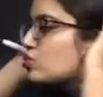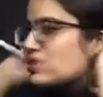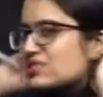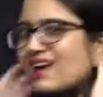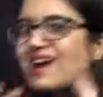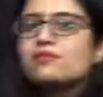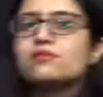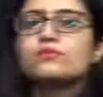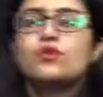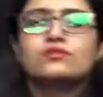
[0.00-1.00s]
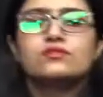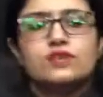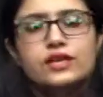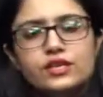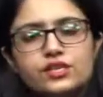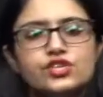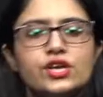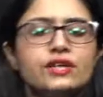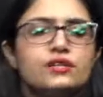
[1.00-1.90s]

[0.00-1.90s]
to start the process, initiate